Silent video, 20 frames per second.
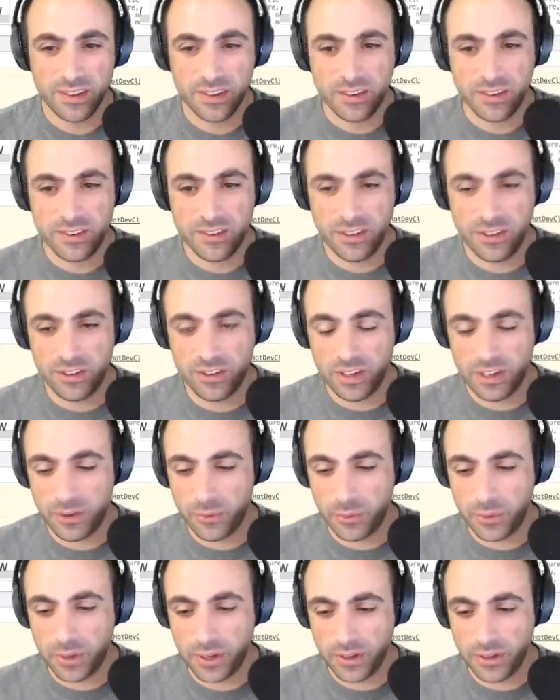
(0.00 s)
CJ,
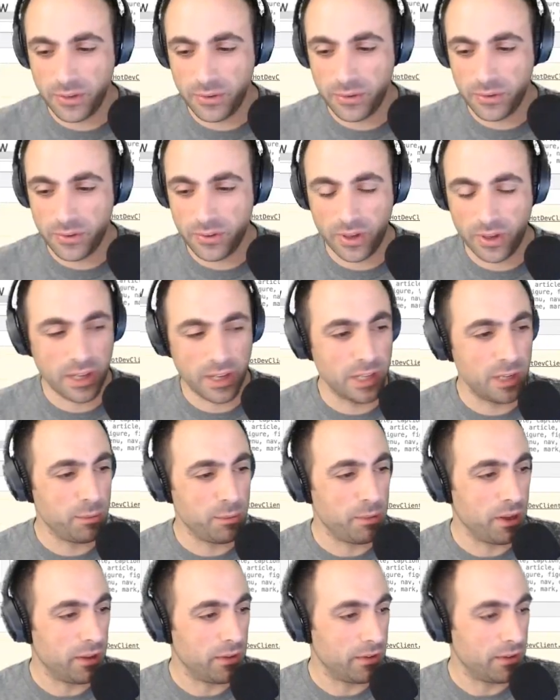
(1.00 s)
what are you talking
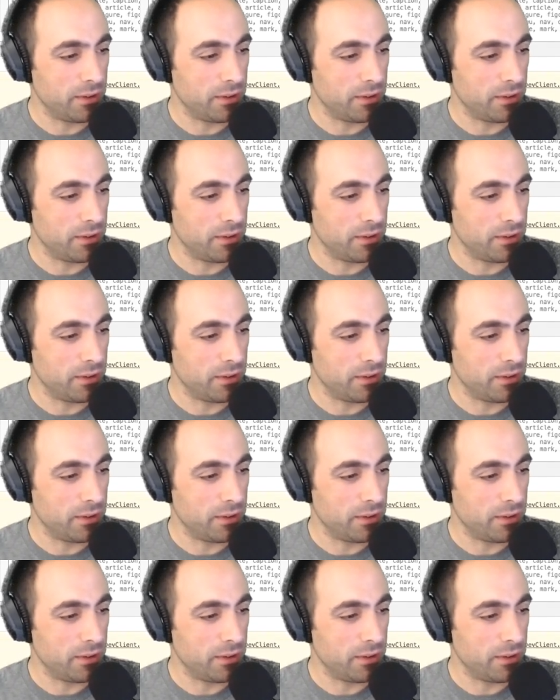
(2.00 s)
about?